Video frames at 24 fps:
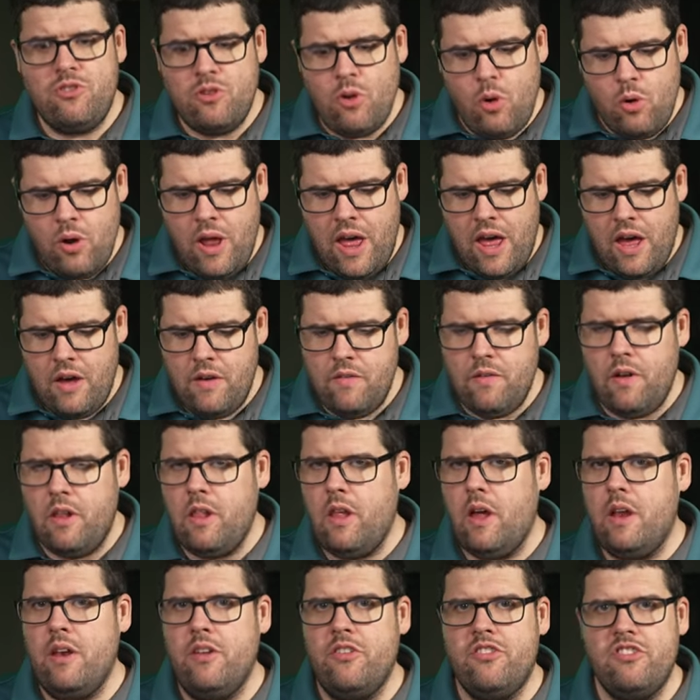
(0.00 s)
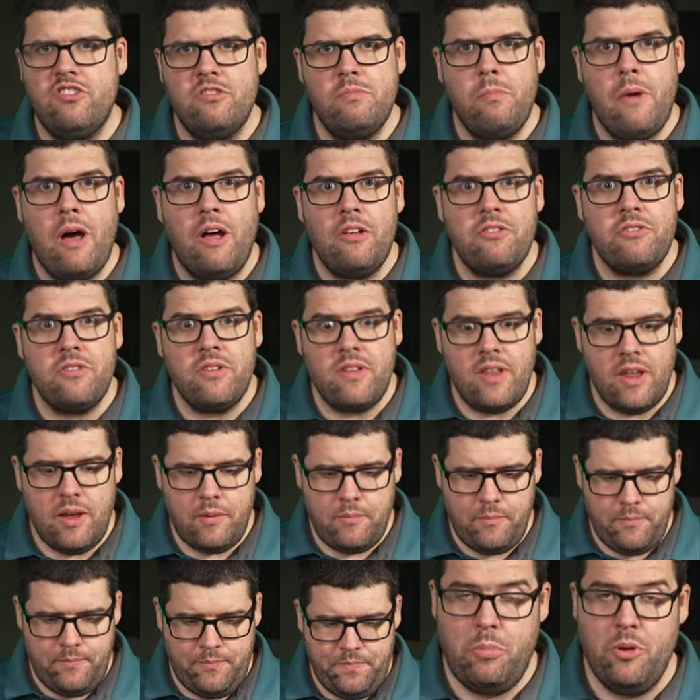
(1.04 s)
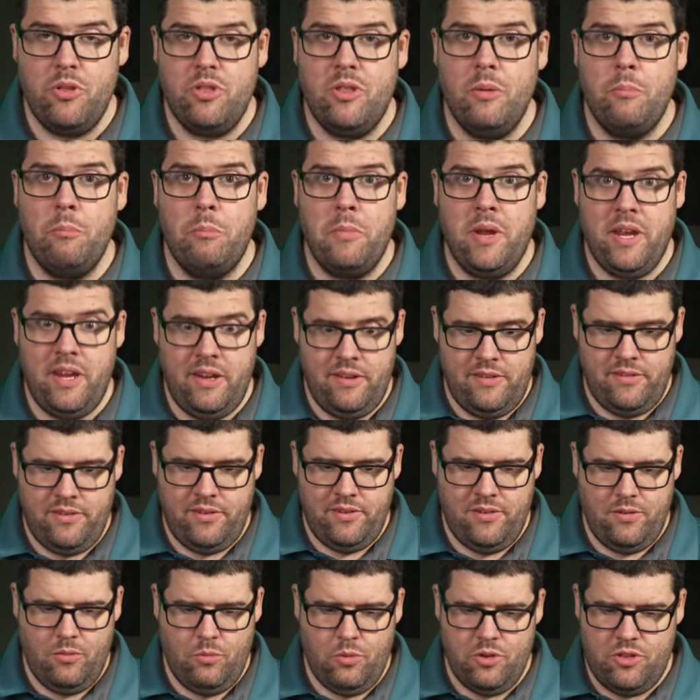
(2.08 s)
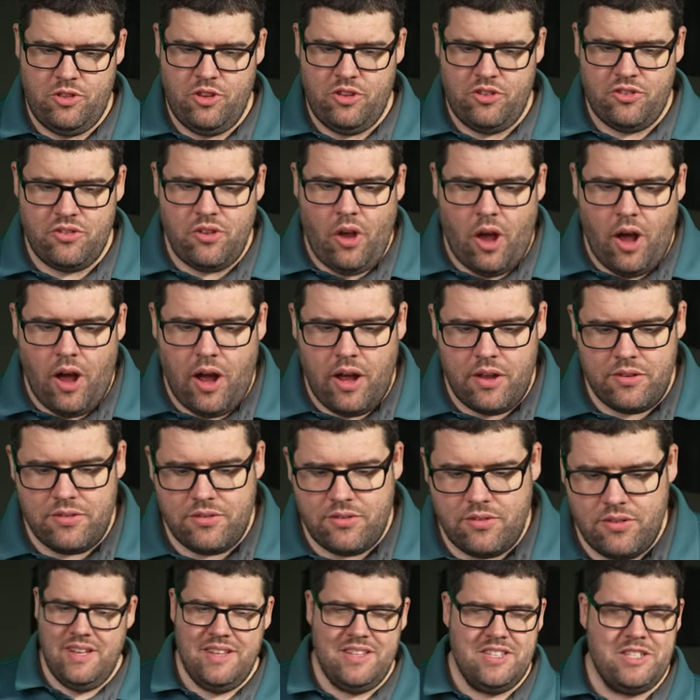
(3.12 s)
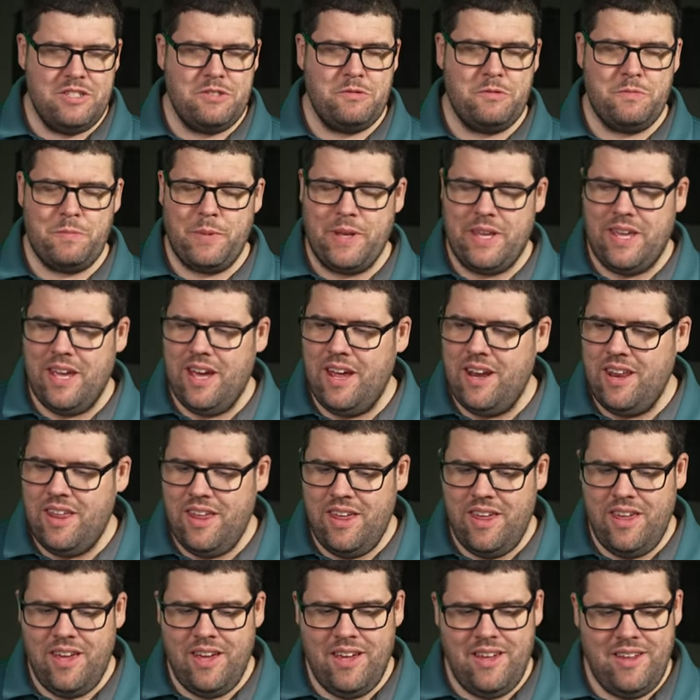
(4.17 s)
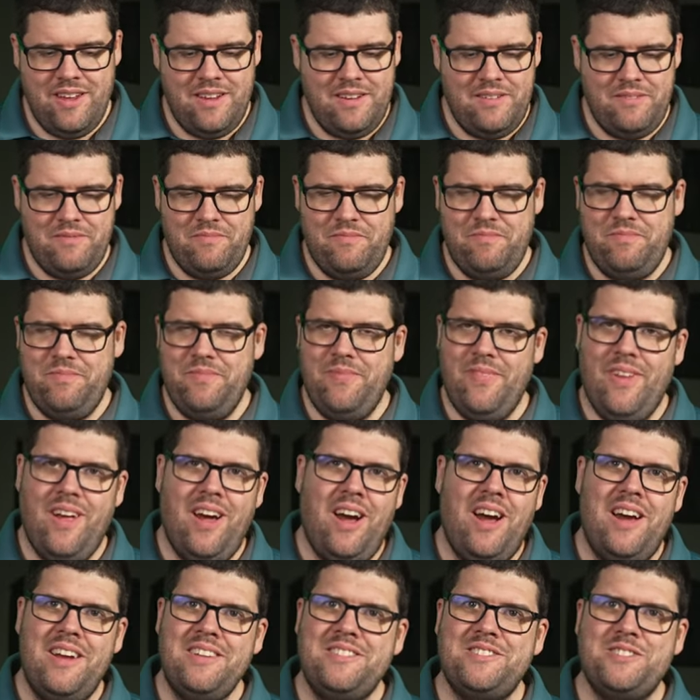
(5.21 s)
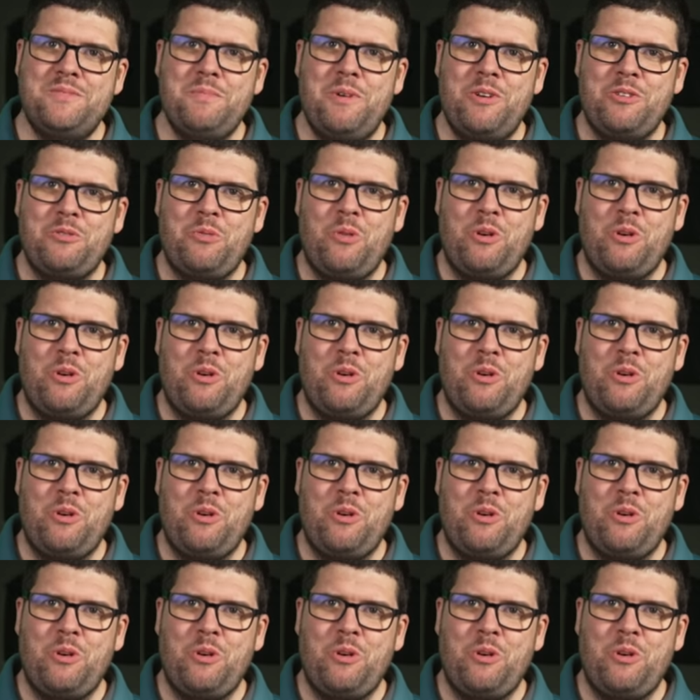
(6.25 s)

don't have a lot of smell to them, but the meat with the sauce and the spaghetti, ah, it smells